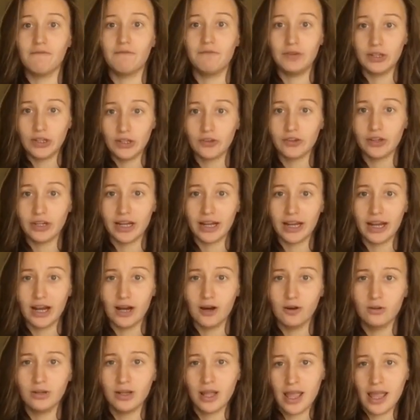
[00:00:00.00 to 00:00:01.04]
I'm figuring it
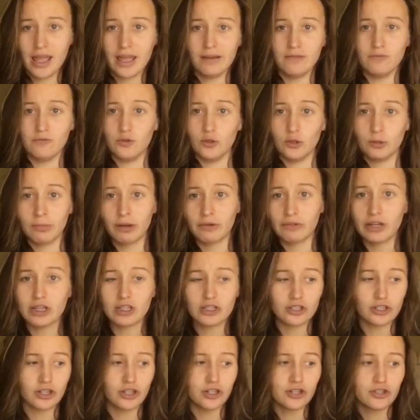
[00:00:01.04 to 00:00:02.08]
out, doing my
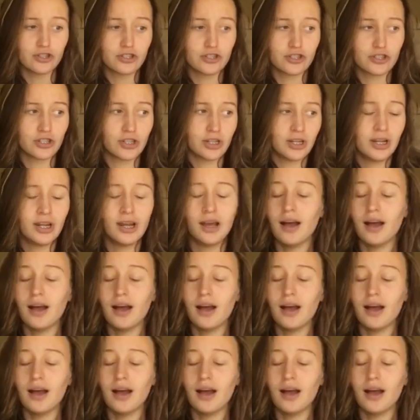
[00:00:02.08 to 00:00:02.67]
research.